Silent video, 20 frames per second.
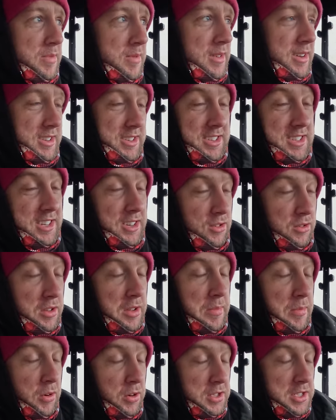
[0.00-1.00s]
That's the
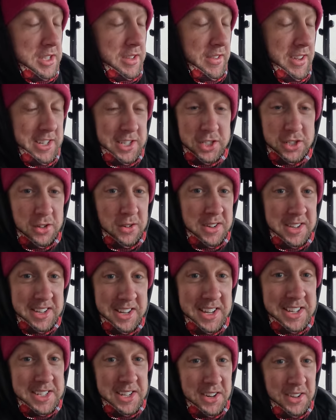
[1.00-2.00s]
only positive. That's shocking.
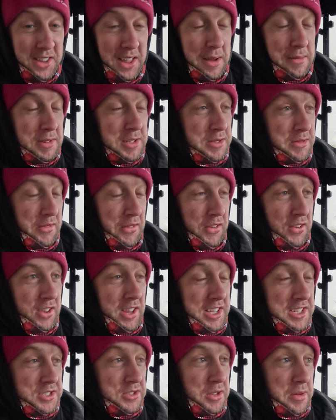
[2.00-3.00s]
That's how lambing's been feeling.
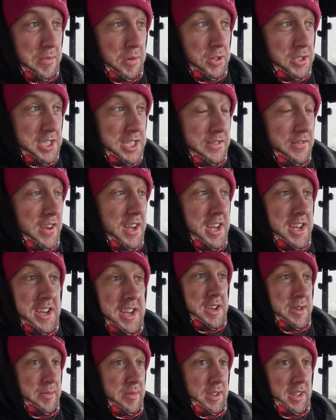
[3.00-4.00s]
That's the only positive.
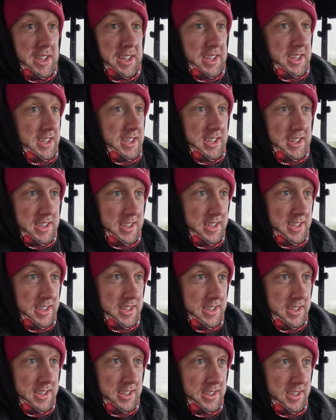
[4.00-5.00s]
But like,
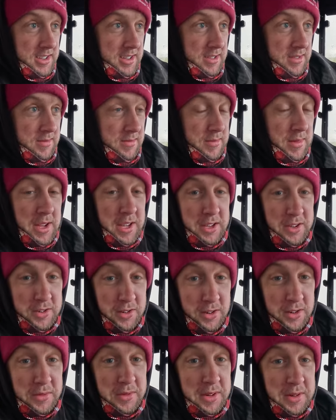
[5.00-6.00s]
my
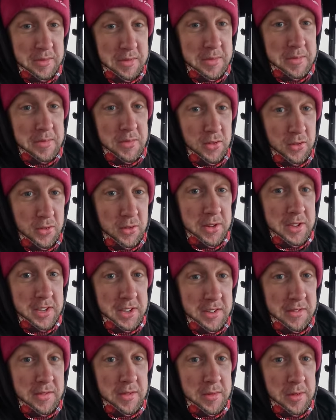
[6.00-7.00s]
God, we'd have been broke
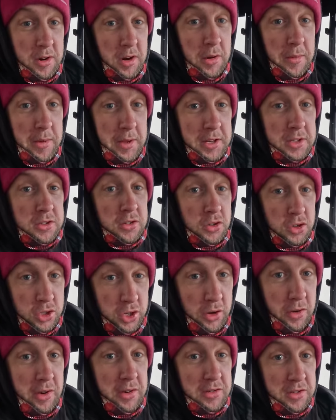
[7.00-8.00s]
if we were on a bike. So
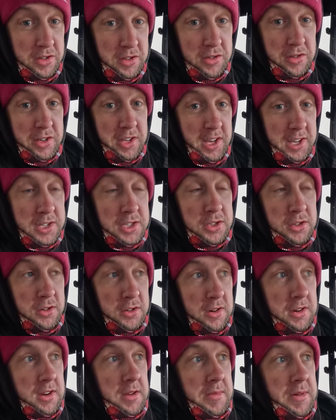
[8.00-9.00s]
shout out to you guys
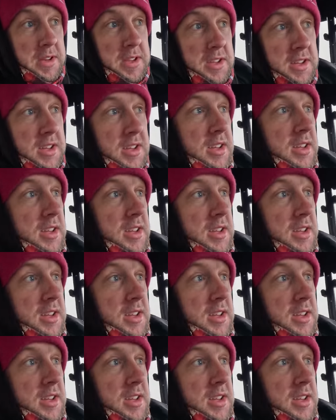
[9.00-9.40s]
doing it on a bike.